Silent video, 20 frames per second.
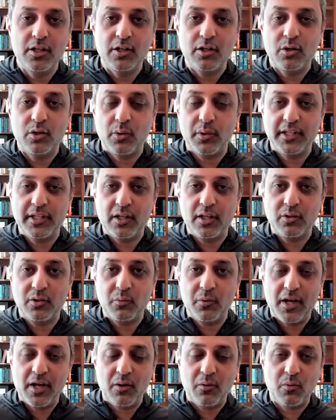going down the
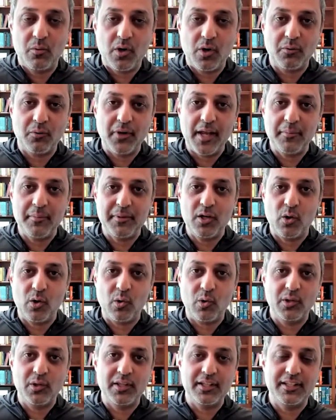wrong rabbit
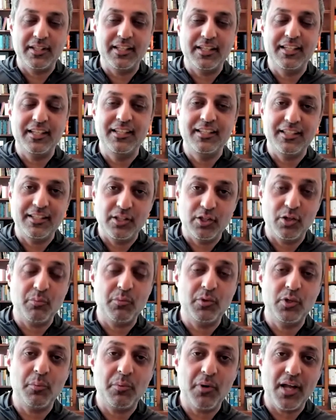hole, then
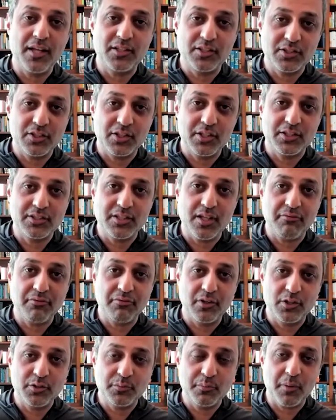your product's going to
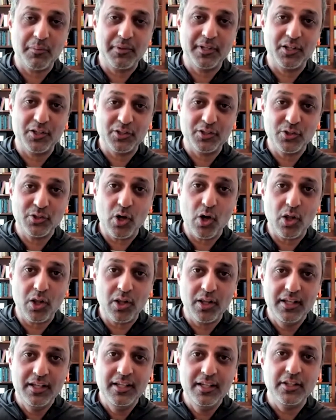suffer. It's probably going to
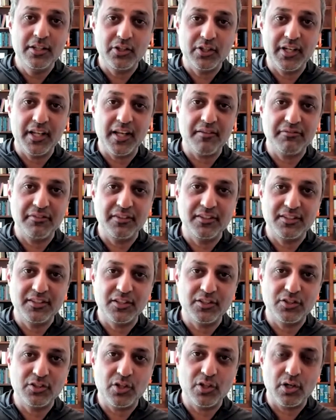stall. You're going to have fits
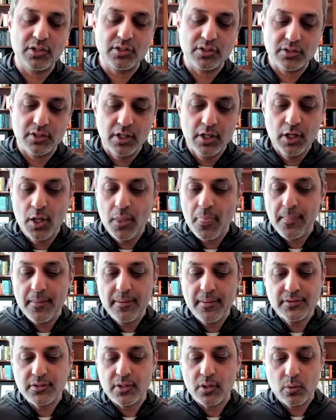and starts.
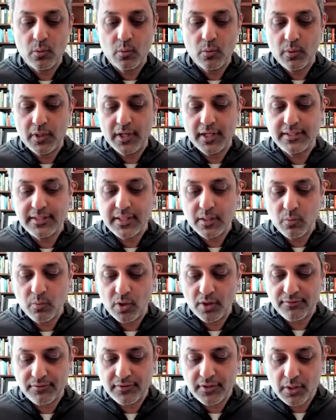So when I say
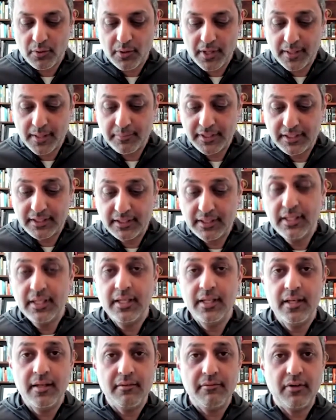workflow, I mean
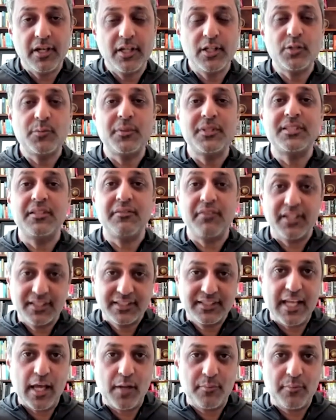very specific
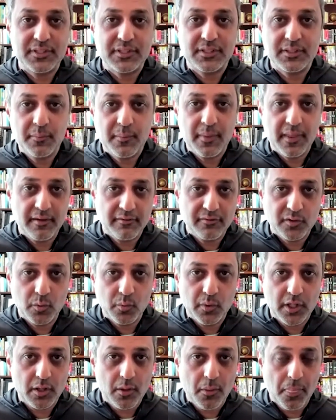steps, if you
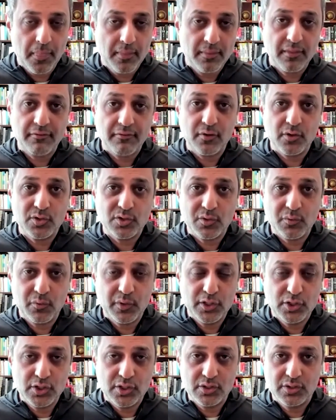will. The first of
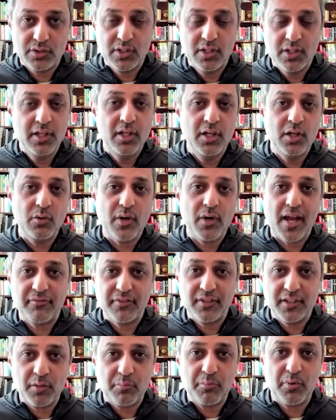which is
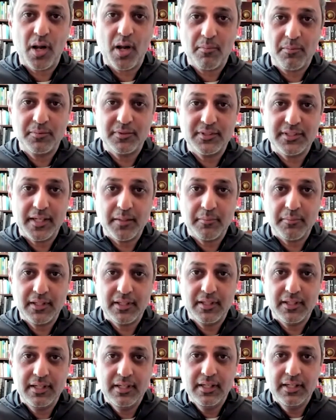crafting a problem
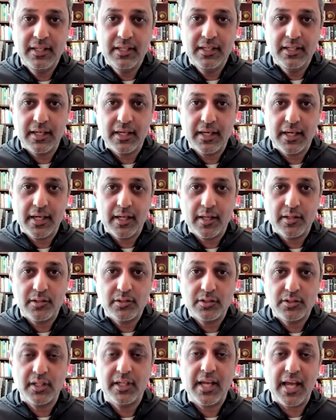statement
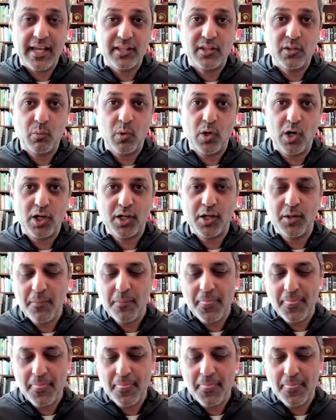to guide the work.